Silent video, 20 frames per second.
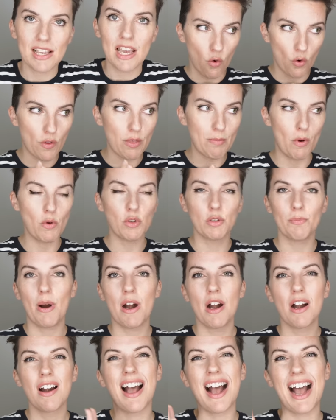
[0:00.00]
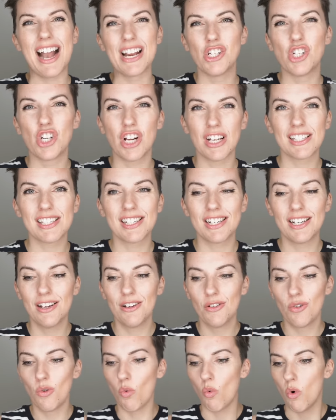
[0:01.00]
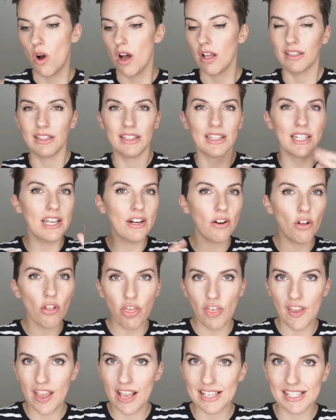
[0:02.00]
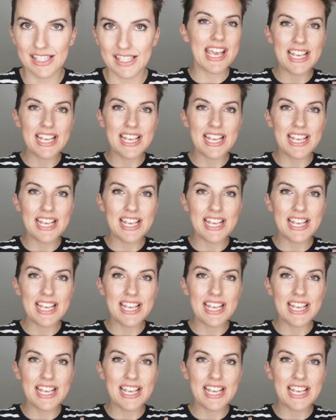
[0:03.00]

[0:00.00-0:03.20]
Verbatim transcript: For the most part, I just want little things,